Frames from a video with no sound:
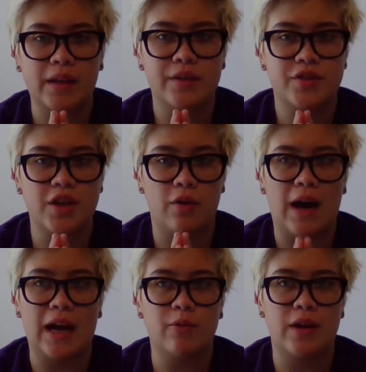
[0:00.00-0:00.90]
So
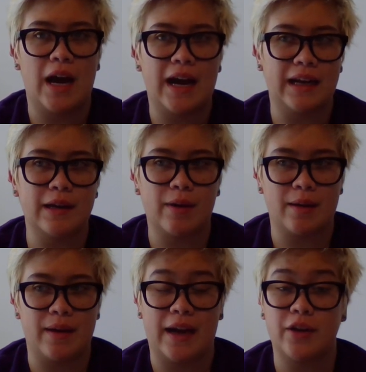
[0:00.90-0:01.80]
I would highly
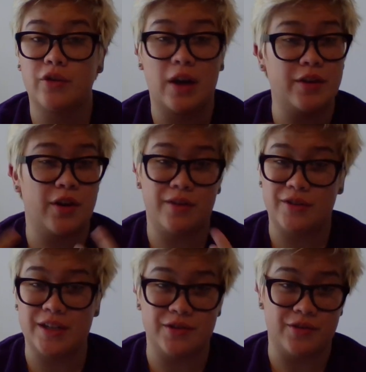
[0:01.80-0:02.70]
recommend, I don't know how your other
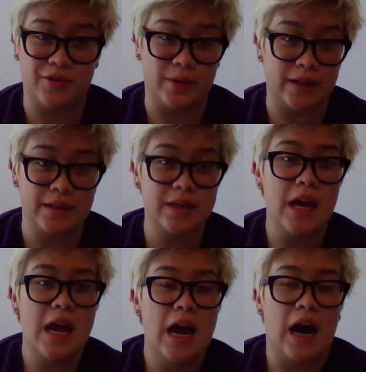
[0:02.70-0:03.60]
teachers are doing this.
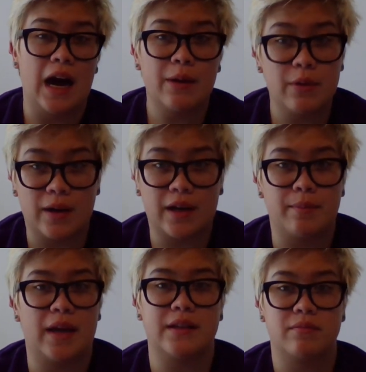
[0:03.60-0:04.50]
I would
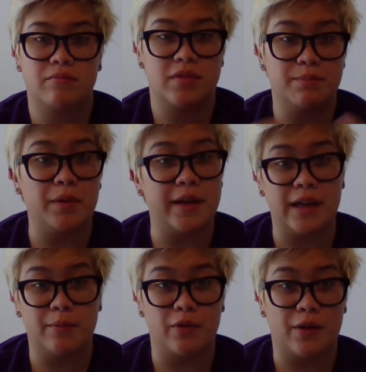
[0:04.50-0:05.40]
recommend splitting it
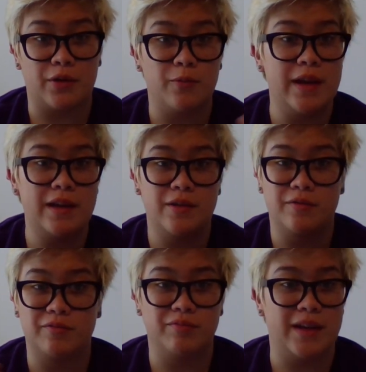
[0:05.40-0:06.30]
up throughout the week,
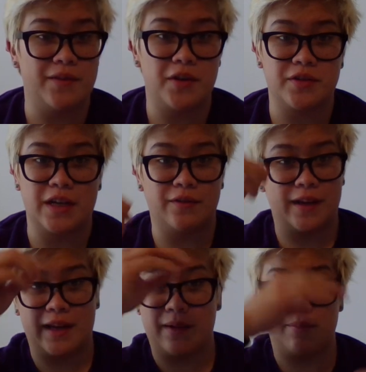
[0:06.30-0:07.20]
giving yourself
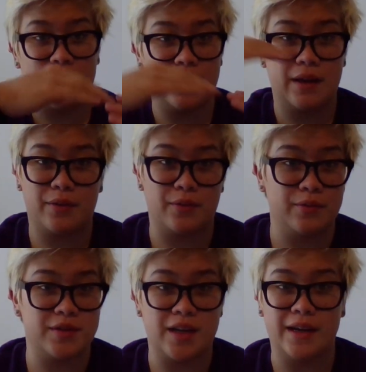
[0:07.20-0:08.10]
like a Monday
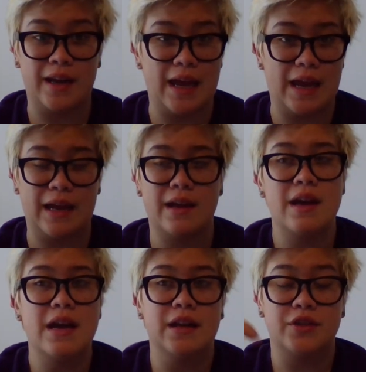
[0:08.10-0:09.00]
through Sunday
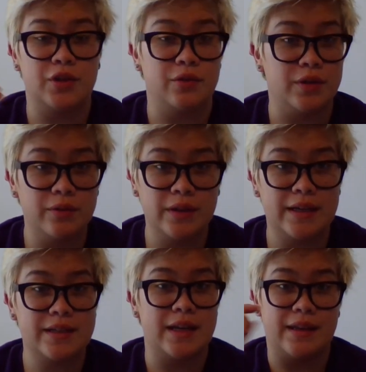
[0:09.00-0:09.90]
to-do
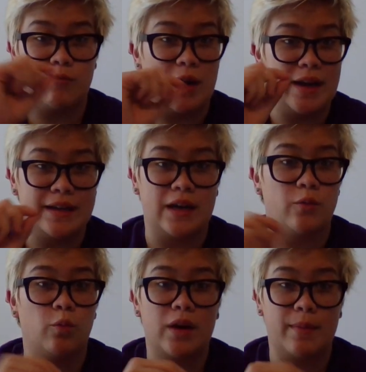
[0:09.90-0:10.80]
list, and then writing
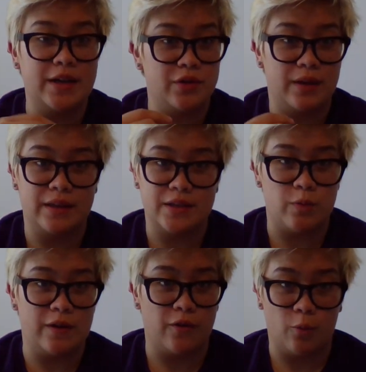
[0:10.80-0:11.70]
down what am I doing this
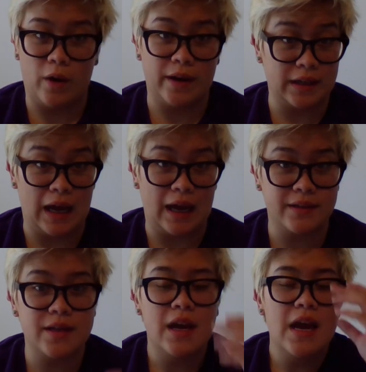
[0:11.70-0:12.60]
week for what
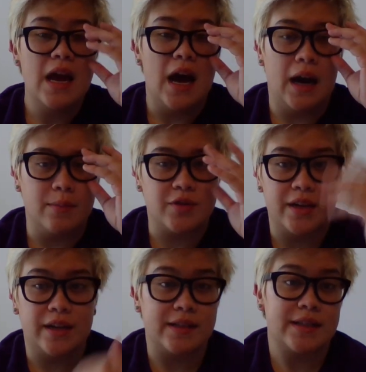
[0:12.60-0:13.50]
class, so that
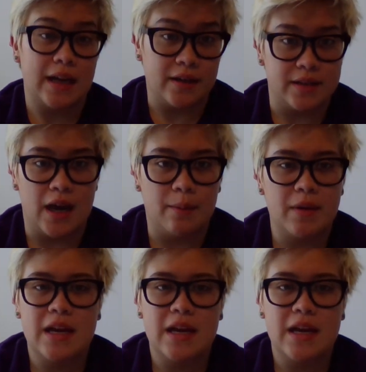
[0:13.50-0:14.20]
you can stay on top.